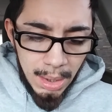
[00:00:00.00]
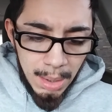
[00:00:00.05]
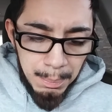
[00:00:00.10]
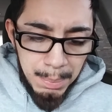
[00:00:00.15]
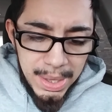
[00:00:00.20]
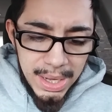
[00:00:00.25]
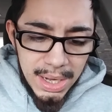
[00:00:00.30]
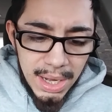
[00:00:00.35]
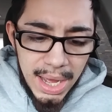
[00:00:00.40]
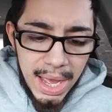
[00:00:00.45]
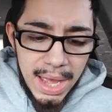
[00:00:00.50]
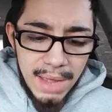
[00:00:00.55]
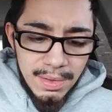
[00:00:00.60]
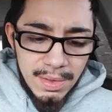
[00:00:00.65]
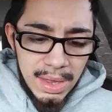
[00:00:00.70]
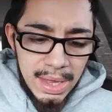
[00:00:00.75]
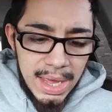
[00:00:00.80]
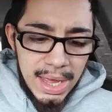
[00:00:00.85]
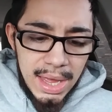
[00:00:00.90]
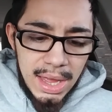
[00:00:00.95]
because
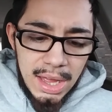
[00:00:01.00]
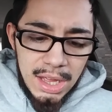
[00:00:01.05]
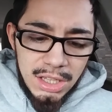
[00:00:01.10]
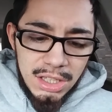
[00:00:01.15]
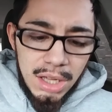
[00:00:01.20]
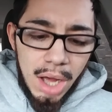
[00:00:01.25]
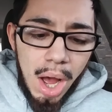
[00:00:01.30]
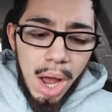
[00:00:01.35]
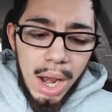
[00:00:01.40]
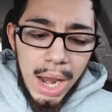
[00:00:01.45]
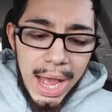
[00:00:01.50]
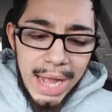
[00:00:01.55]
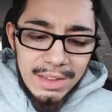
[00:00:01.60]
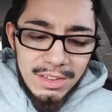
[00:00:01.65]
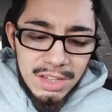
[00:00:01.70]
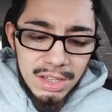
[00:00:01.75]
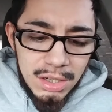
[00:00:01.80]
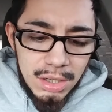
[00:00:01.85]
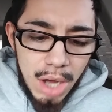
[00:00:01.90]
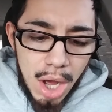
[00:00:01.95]
y'all had
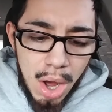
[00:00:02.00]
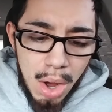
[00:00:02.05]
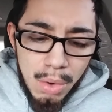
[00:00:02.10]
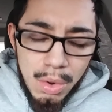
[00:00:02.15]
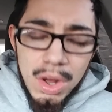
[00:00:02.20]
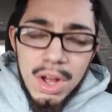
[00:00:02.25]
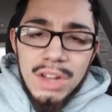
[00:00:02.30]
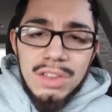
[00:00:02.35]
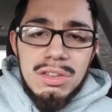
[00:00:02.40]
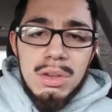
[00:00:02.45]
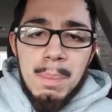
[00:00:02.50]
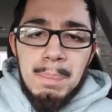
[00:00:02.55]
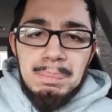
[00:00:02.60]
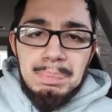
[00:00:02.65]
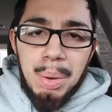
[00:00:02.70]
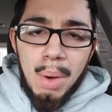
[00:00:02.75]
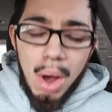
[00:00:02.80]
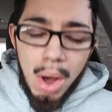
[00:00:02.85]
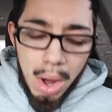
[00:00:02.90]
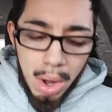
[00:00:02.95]
to go to
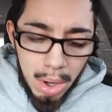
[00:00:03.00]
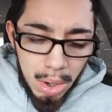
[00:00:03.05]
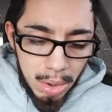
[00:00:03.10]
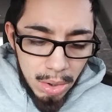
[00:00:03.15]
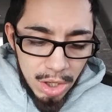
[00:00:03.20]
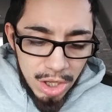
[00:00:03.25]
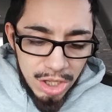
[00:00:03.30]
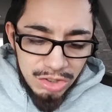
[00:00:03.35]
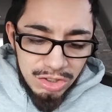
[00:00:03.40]
Paul,